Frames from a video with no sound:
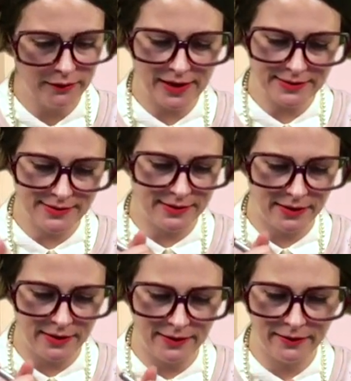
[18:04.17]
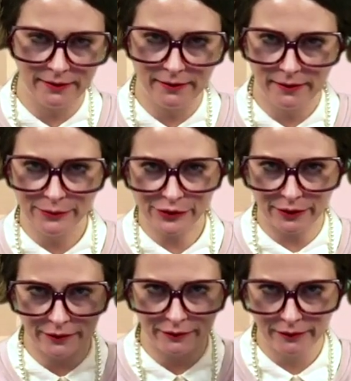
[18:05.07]
That's done. I'm just
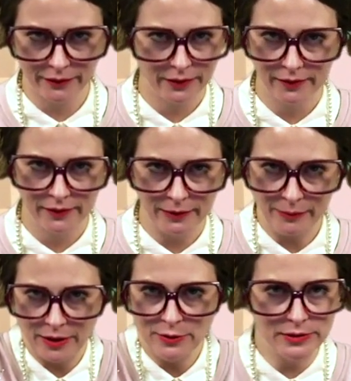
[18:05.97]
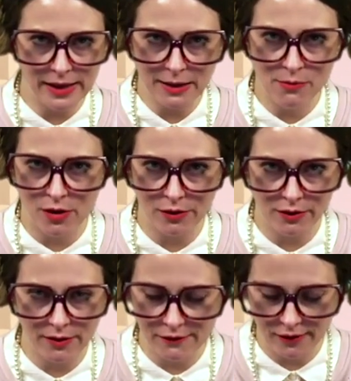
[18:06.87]
gonna not using that marker
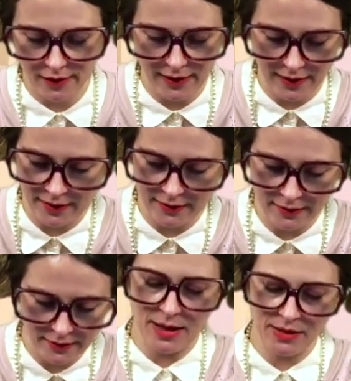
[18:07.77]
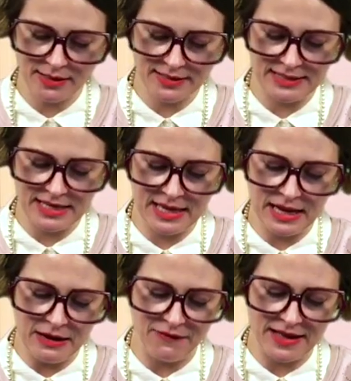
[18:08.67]
ever again. I'm gonna see
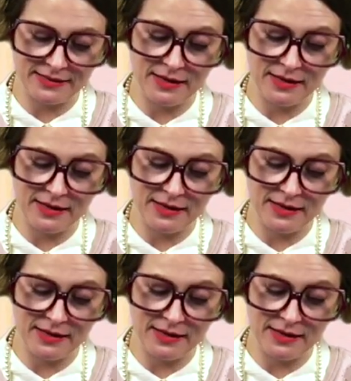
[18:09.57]
if that's